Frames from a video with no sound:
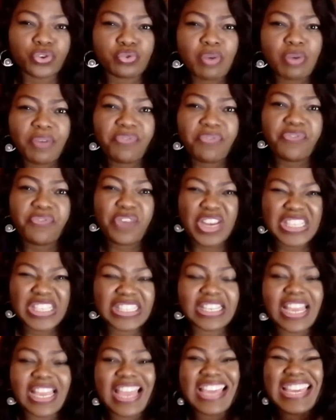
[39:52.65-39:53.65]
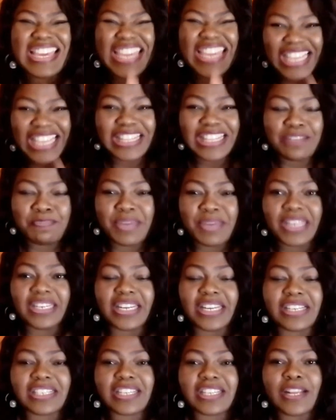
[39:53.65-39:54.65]
You are first
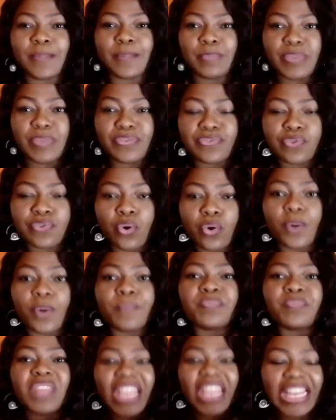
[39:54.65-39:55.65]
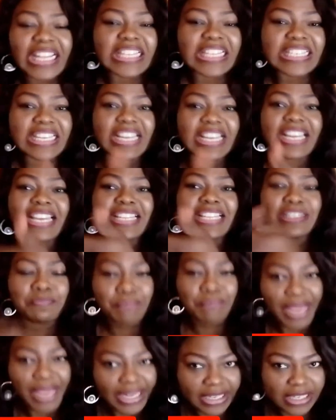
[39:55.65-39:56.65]
independent before
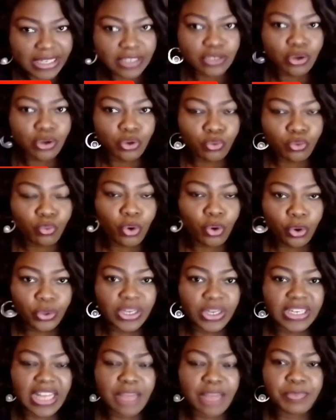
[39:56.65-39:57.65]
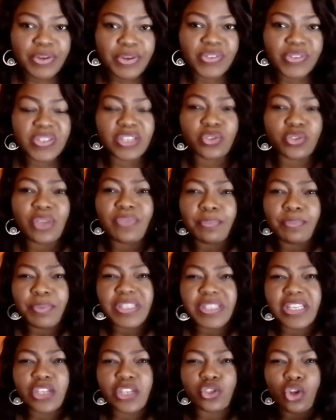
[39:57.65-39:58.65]
interdependent on another person. So if the
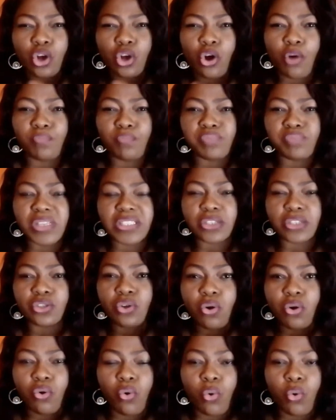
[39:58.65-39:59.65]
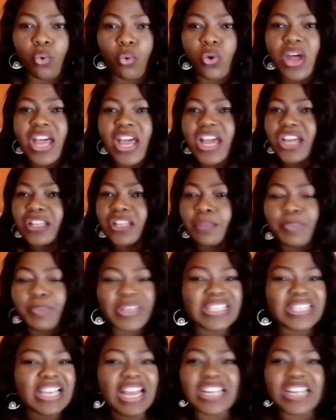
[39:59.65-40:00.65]
person is not complete, is not whole, the
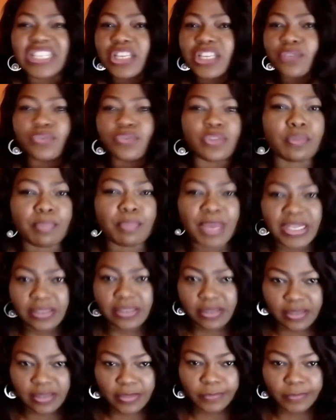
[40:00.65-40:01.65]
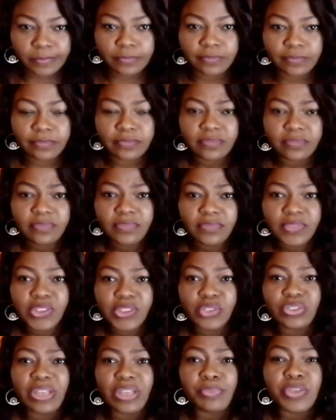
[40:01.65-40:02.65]
person can't give you best.
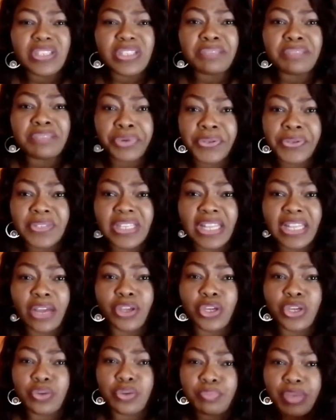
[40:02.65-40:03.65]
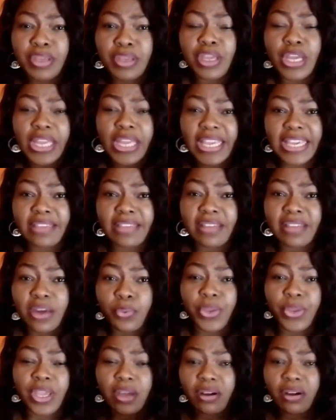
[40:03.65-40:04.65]
So I'm using person now, it could be either
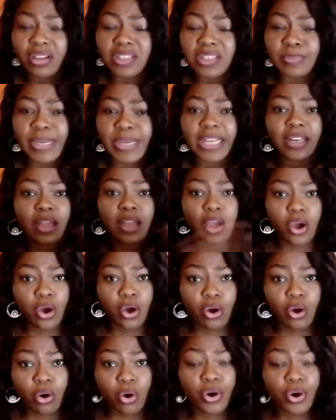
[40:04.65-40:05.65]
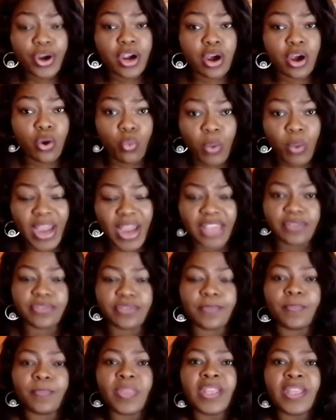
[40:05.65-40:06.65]
way, husband or wife.
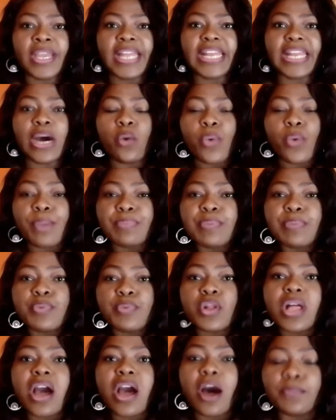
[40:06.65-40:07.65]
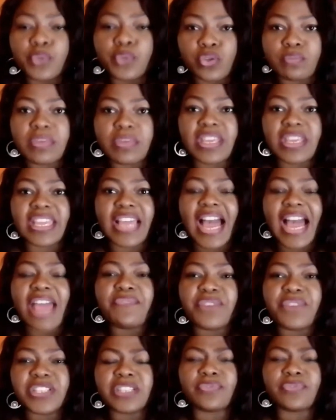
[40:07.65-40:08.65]
Now, when people come to me, I
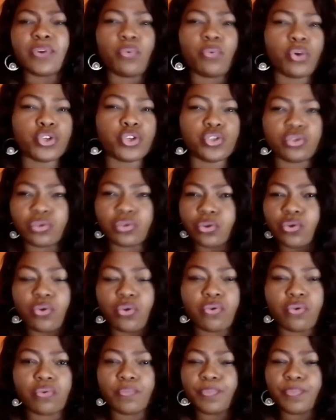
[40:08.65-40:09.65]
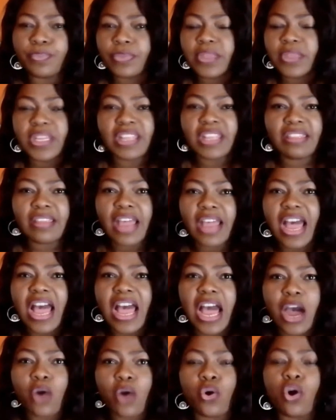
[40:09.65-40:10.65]
first of all want to know
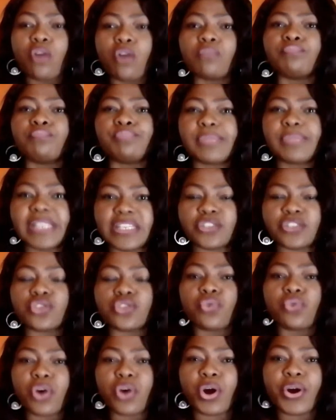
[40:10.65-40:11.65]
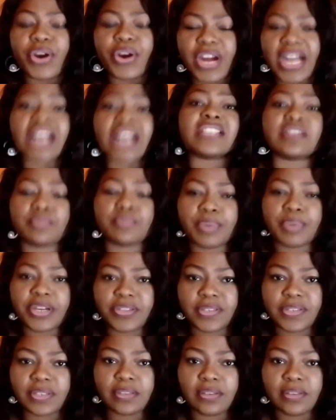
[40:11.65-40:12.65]
how complete you are as a
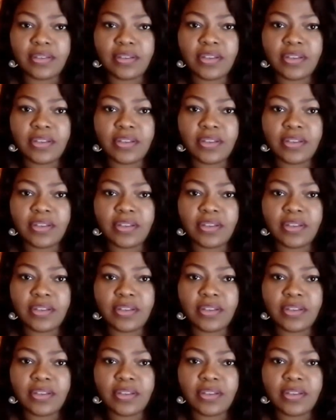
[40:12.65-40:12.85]
person.